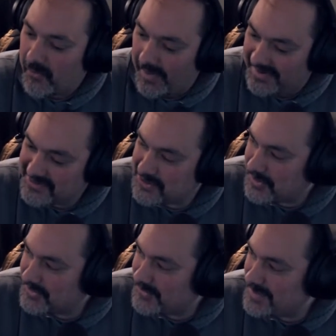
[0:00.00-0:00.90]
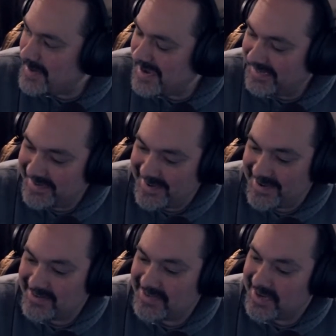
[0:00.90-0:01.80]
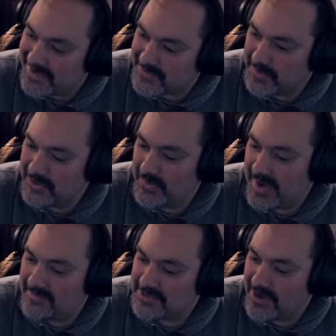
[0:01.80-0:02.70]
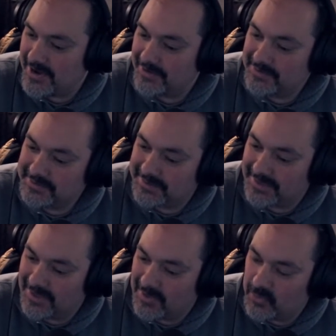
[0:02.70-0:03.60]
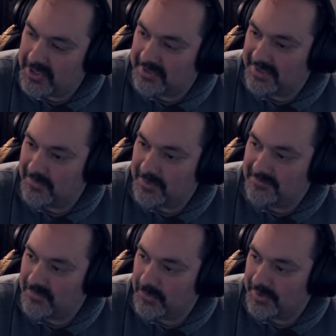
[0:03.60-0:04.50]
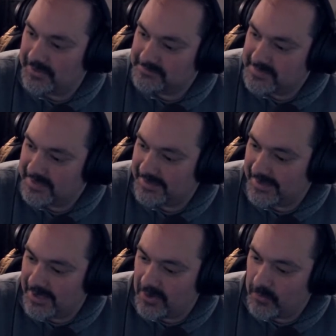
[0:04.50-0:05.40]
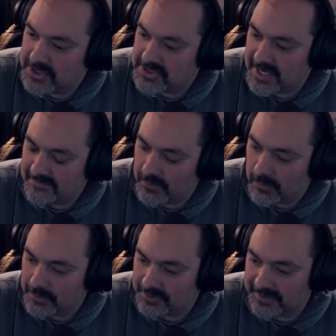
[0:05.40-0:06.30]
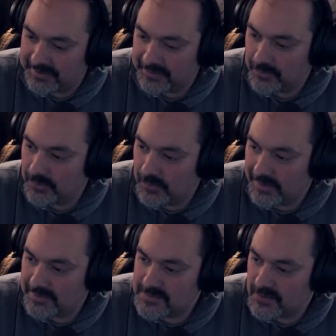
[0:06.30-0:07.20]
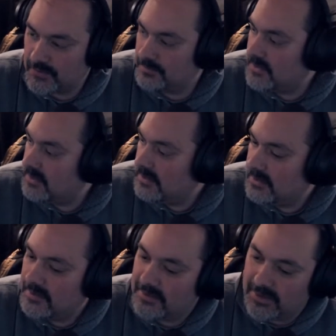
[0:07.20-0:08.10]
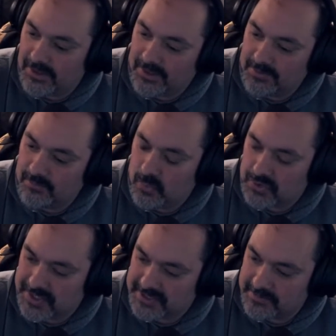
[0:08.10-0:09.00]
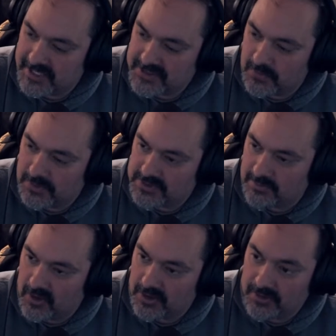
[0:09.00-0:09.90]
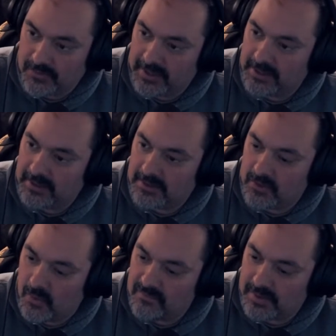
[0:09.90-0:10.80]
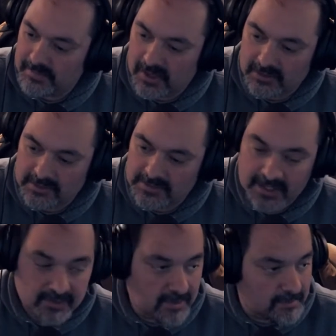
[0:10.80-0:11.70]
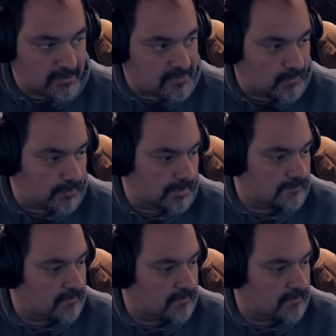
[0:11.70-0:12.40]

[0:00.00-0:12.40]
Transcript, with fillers: well, Jordan, we may, uh, yes, we do have a tire. Um, we can get one for you. Uh, we just have to order it in here real quick. So um, we'll talk to Best One tomorrow and hopefully be able to get that accomplished for you.